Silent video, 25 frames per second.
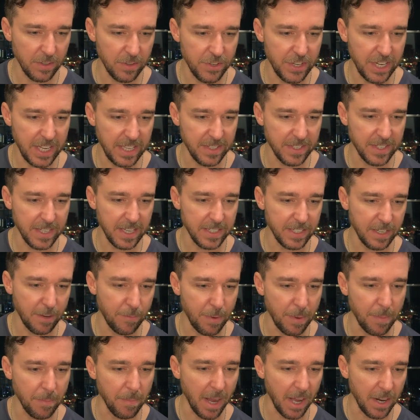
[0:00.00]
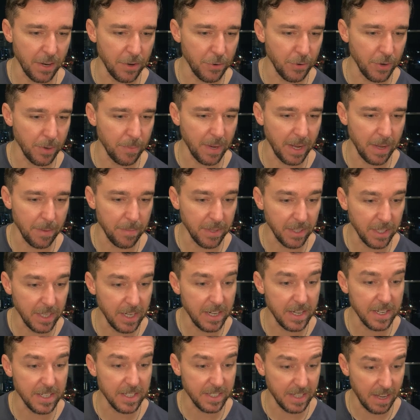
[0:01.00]
Jean says, I've been monitoring my ability
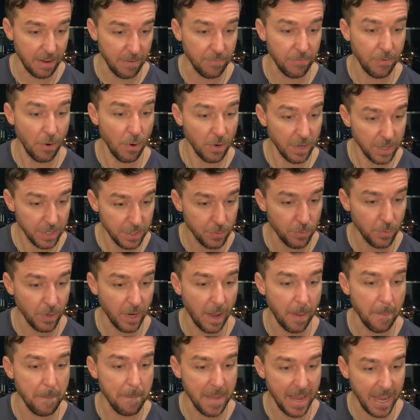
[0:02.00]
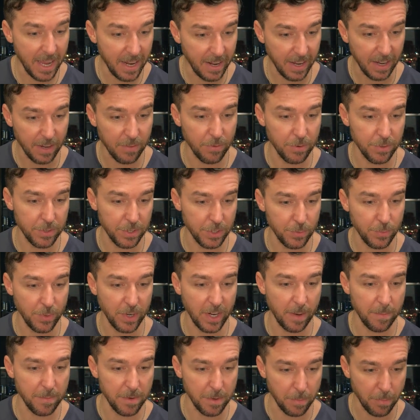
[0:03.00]
to stay focused when I'm manic versus when
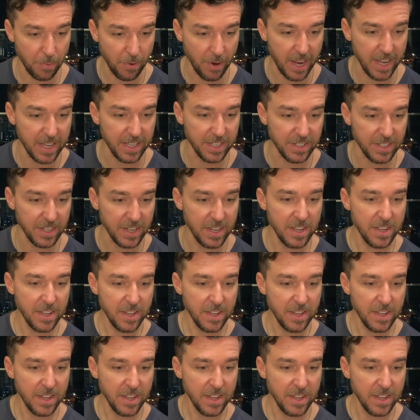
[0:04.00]
I'm depressed,